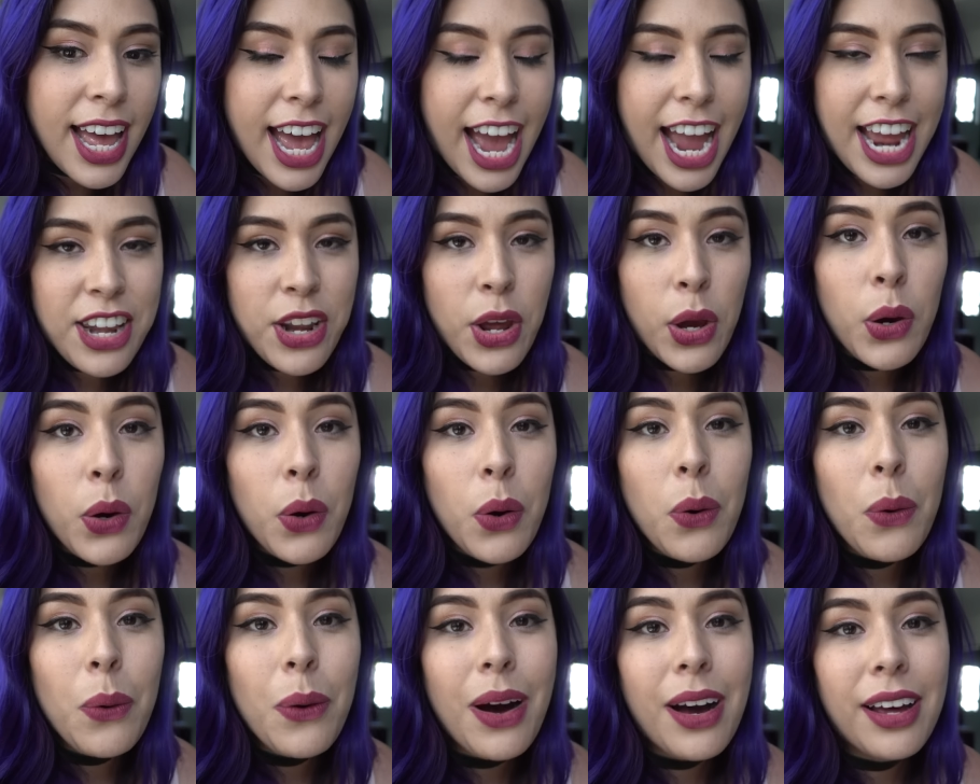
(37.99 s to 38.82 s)
I
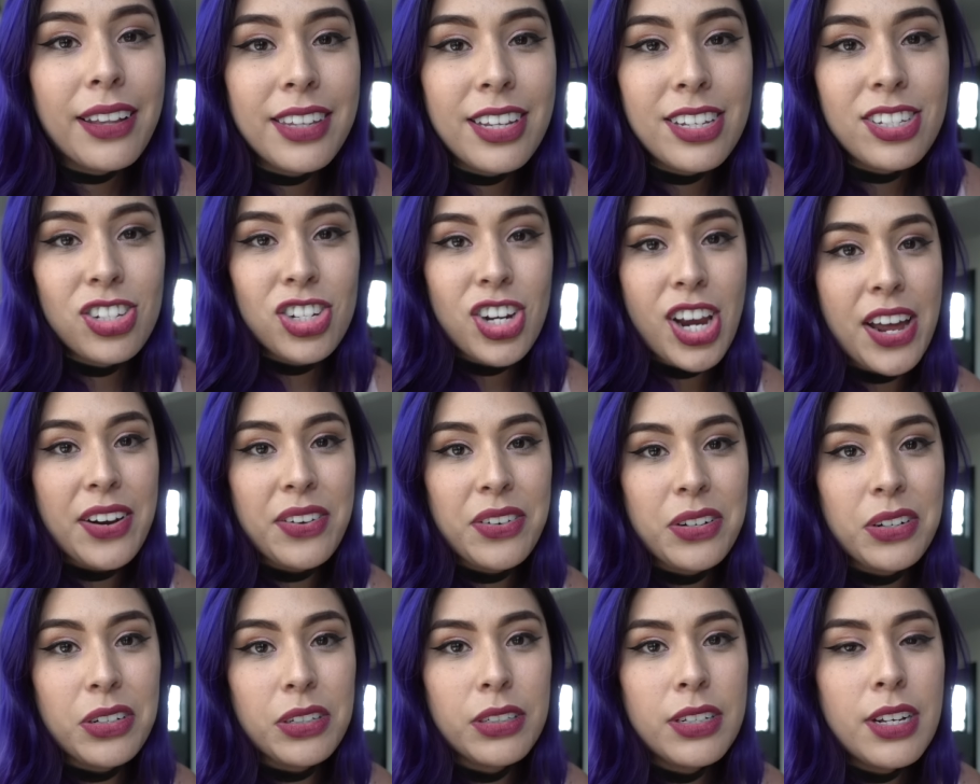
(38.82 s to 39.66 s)
know on this
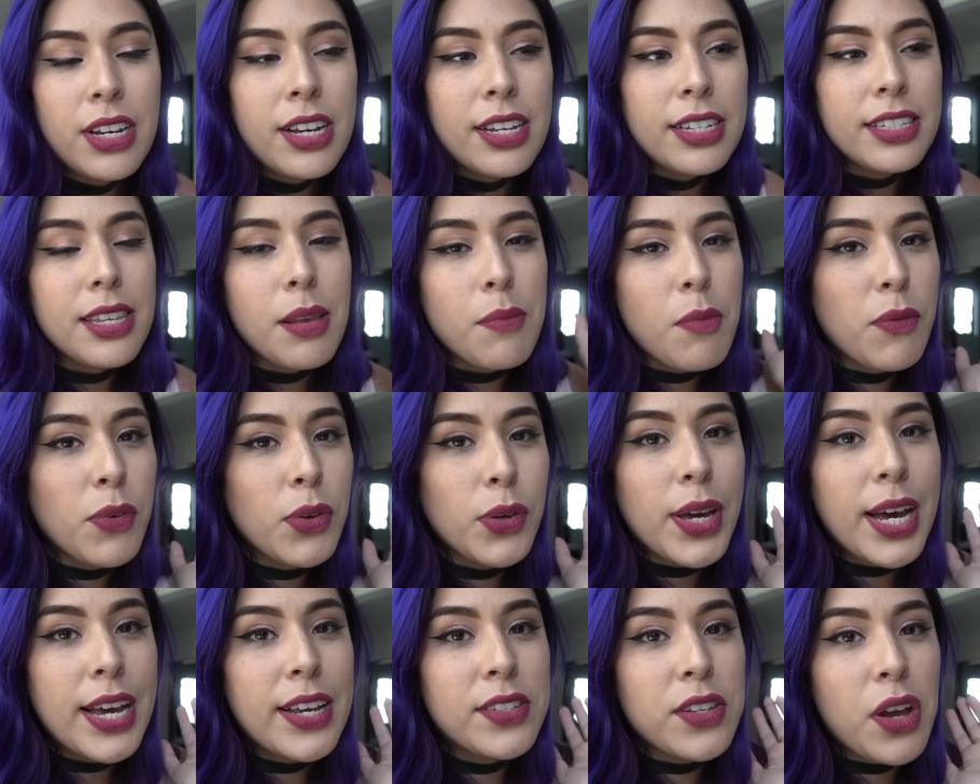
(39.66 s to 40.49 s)
channel, some of you
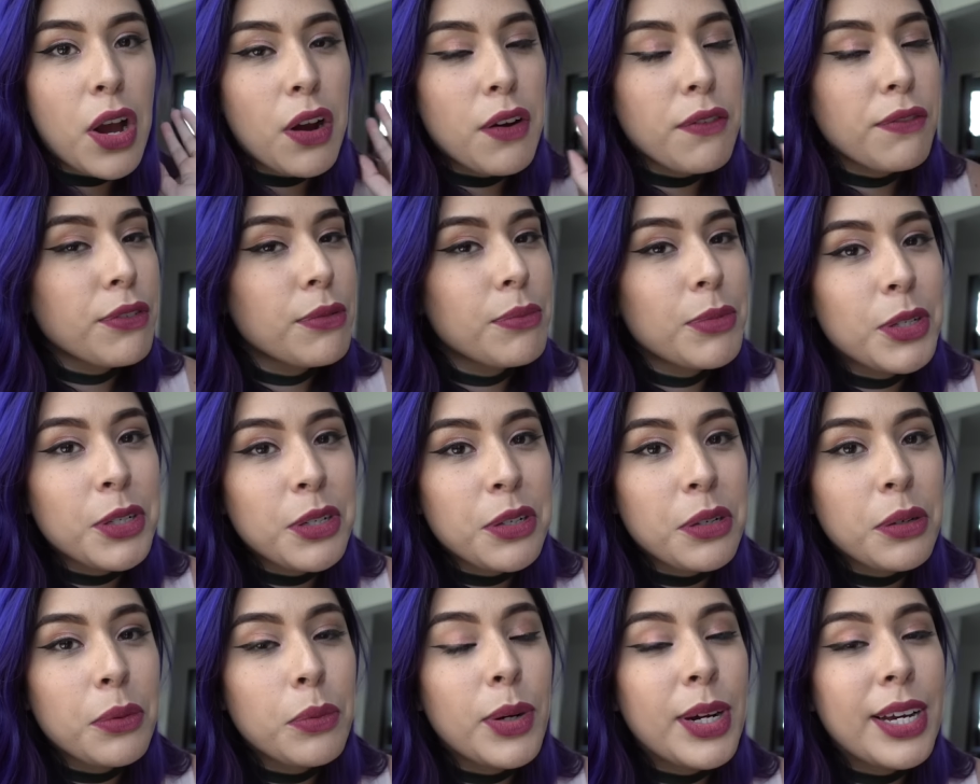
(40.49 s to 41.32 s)
guys aren't
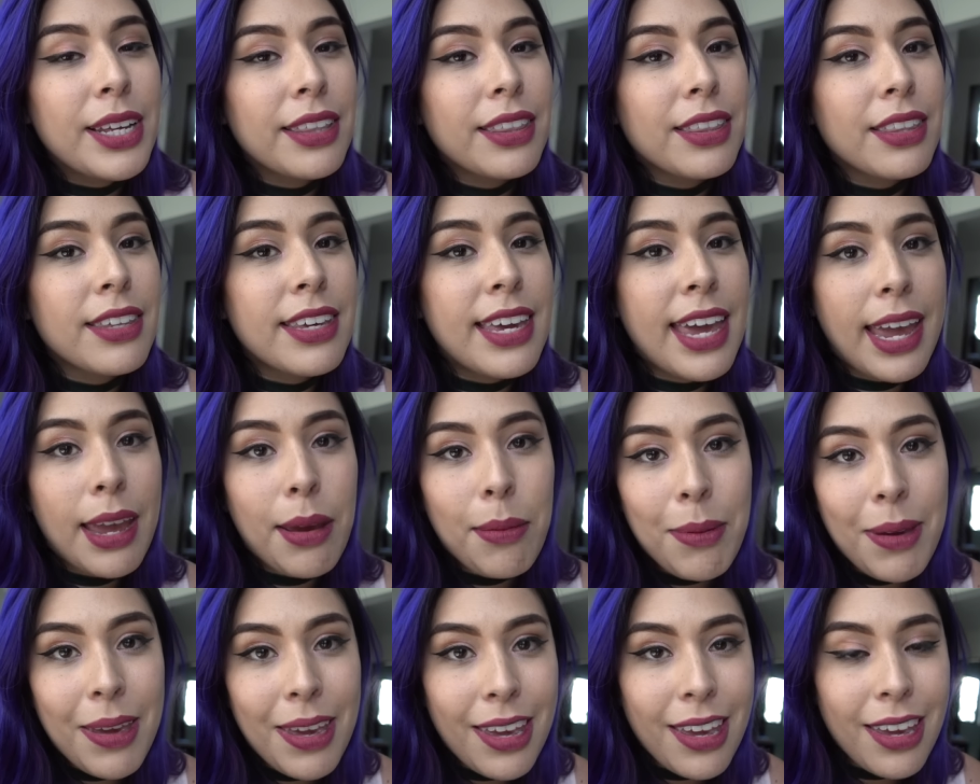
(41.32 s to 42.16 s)
familiar with
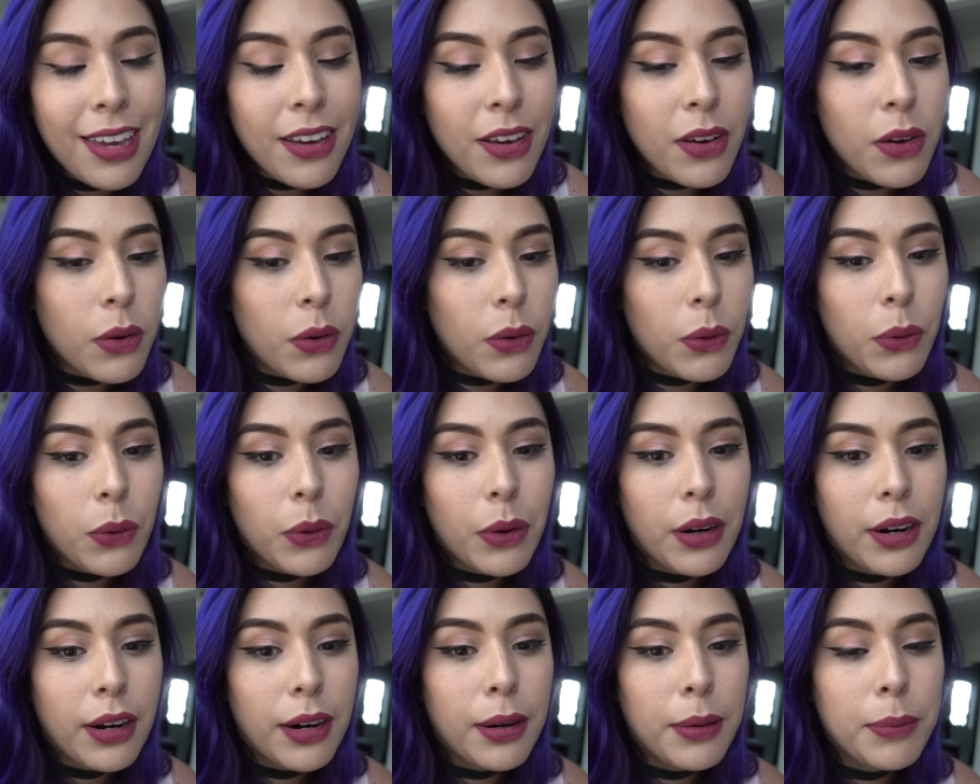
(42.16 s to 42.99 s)
gaming
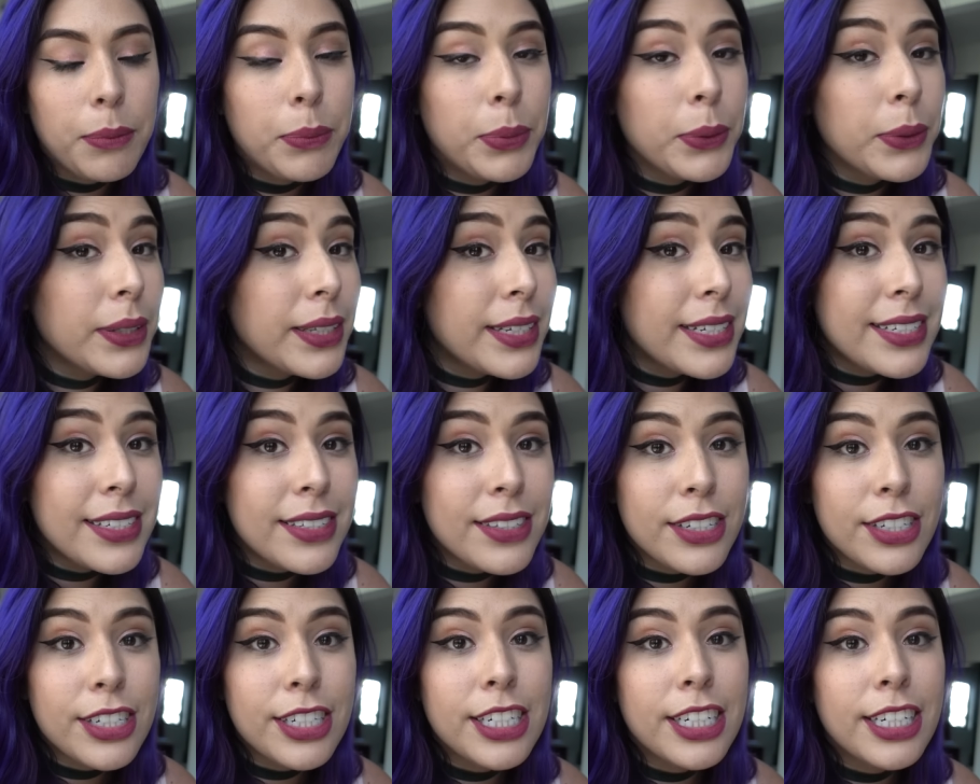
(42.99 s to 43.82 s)
or
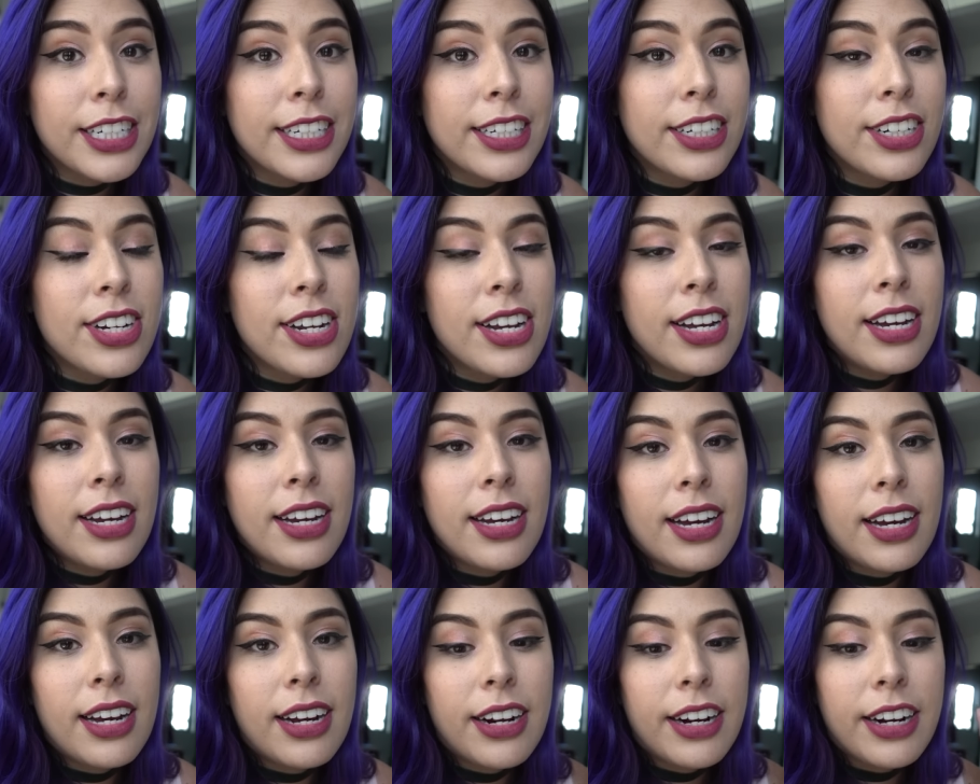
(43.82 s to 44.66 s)
Blizzard
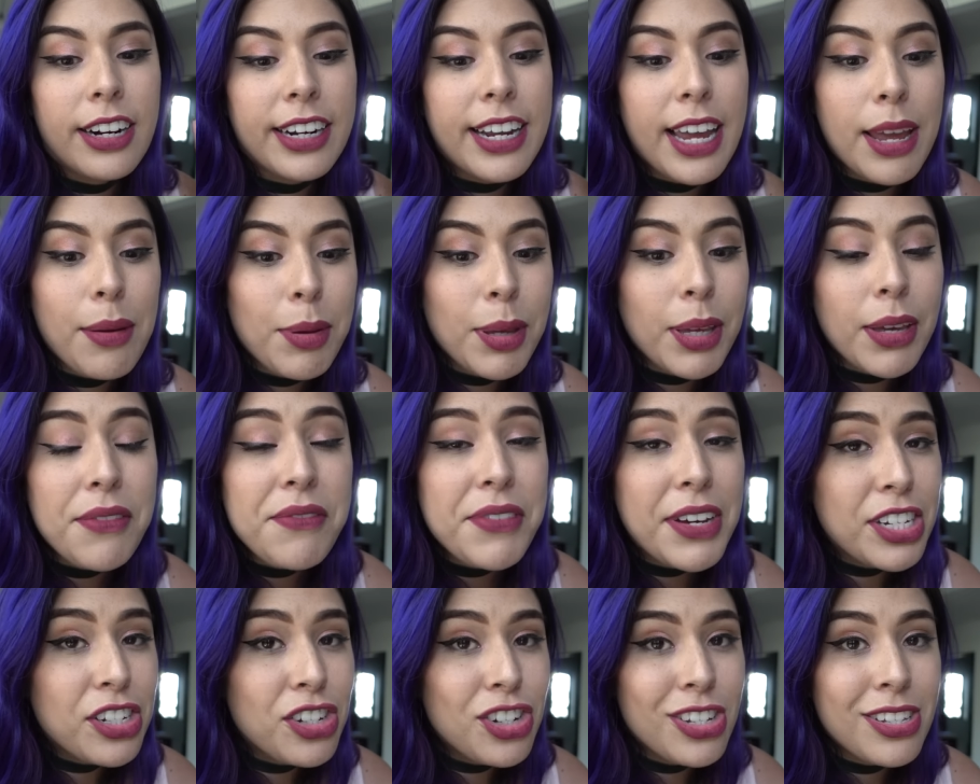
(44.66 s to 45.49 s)
or gaming
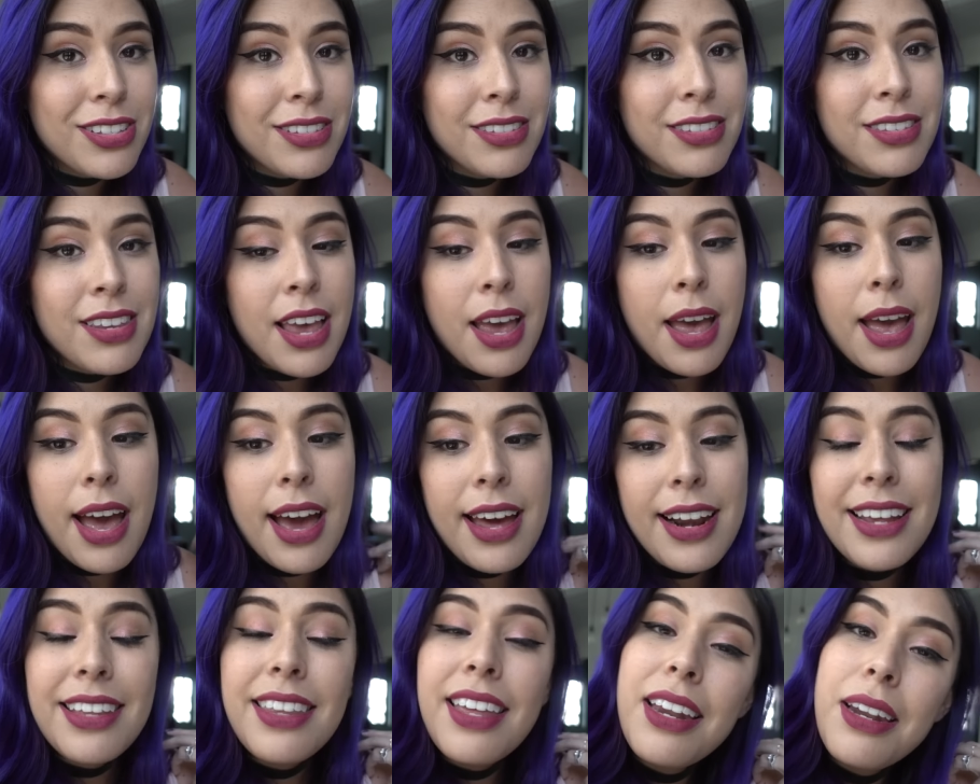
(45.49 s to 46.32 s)
conventions,
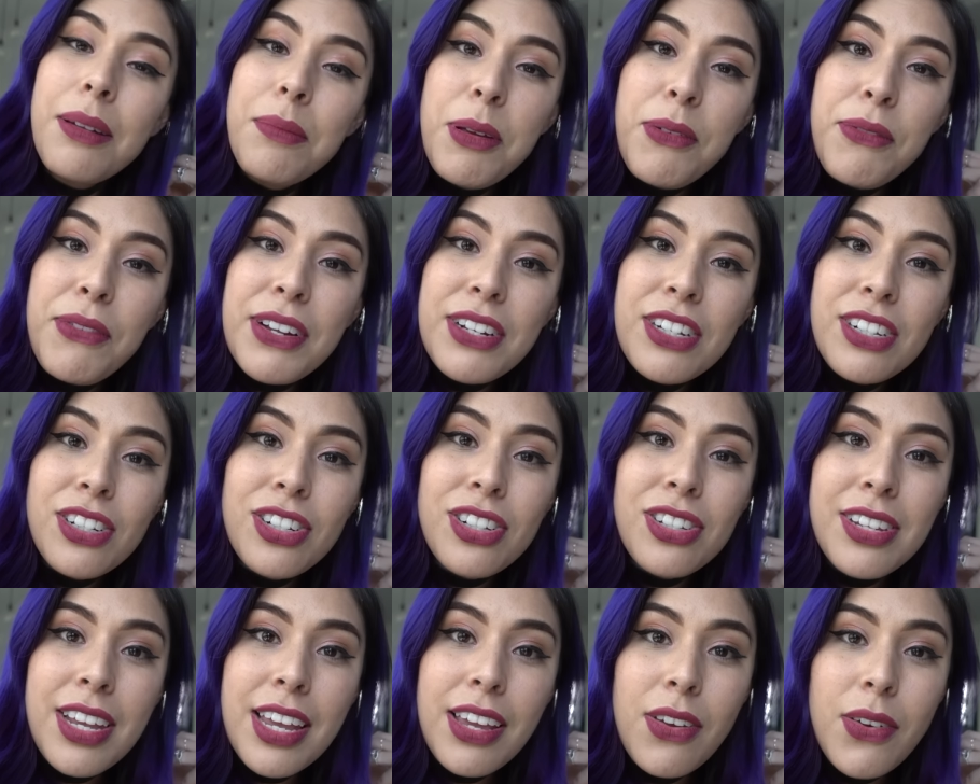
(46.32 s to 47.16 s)
and I thought it'd be fun to
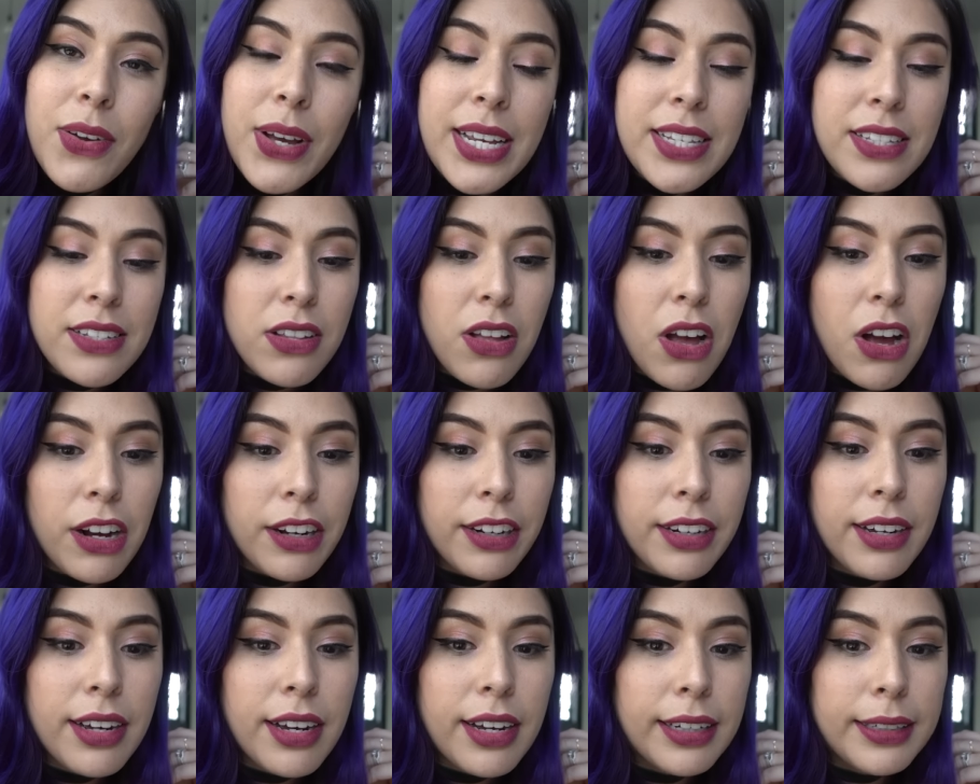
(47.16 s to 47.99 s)
just take you guys
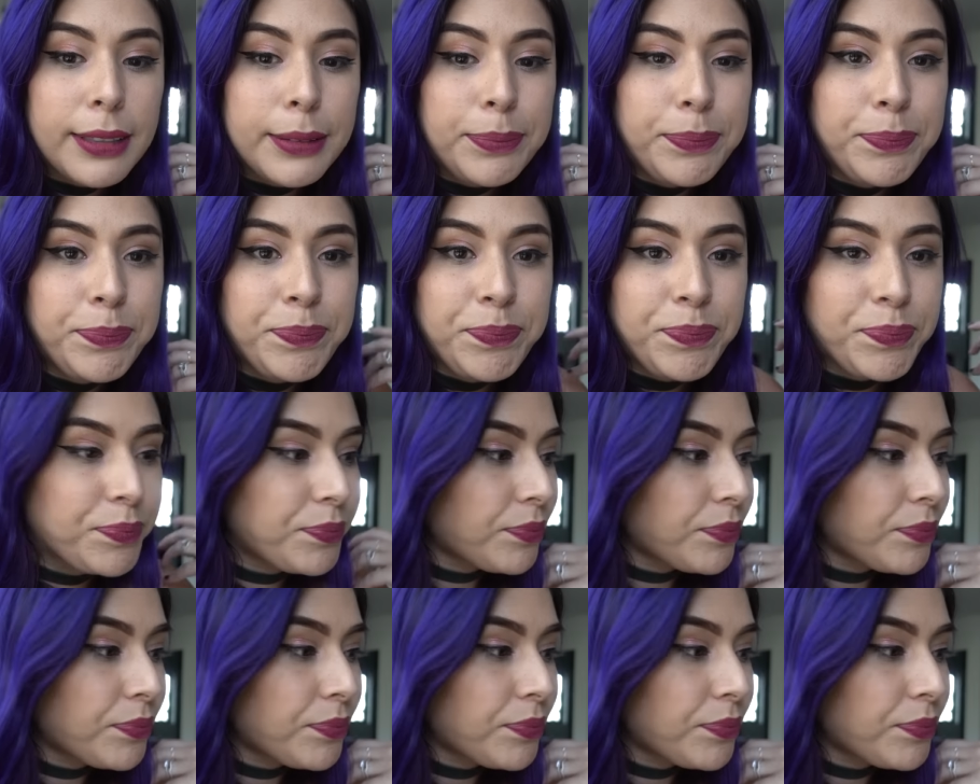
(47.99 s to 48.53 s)
along, um,